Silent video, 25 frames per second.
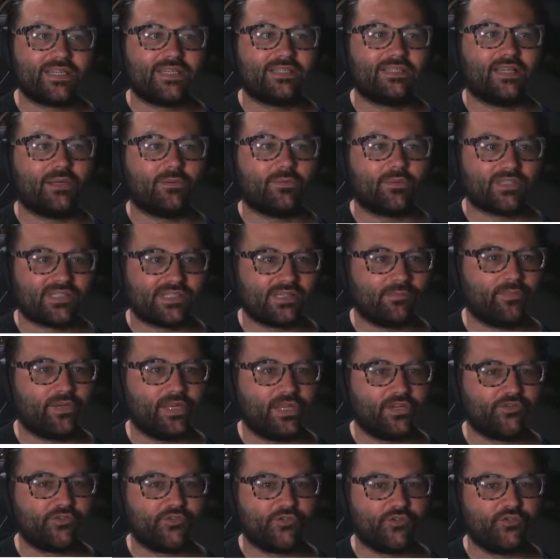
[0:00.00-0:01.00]
that, where somebody
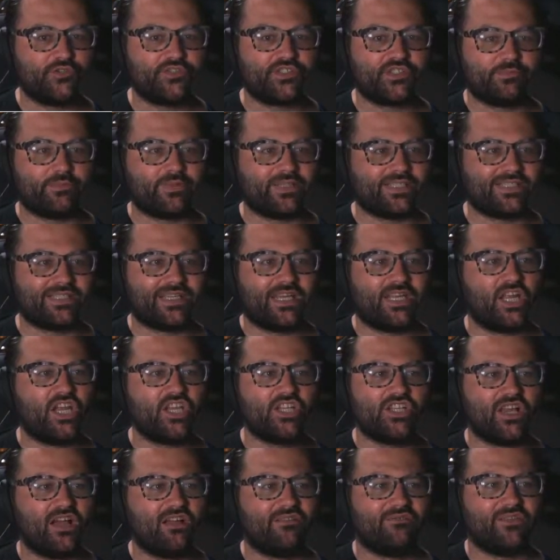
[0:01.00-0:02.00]
introduced him and said, he's
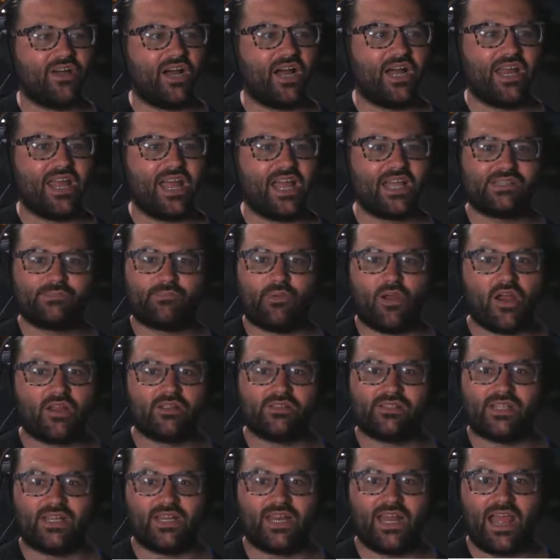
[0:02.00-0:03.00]
the funniest
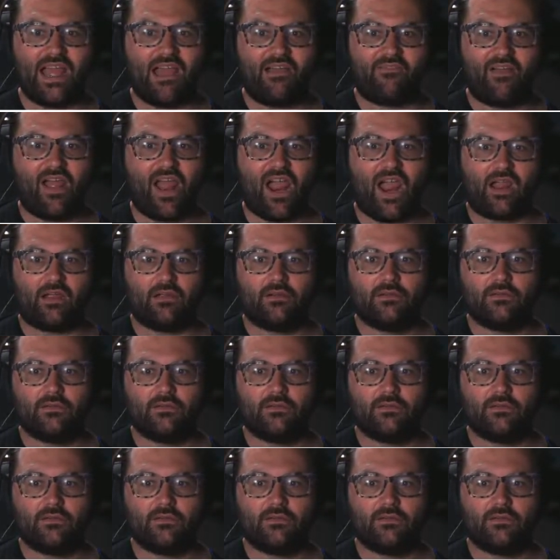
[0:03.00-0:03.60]
person ever.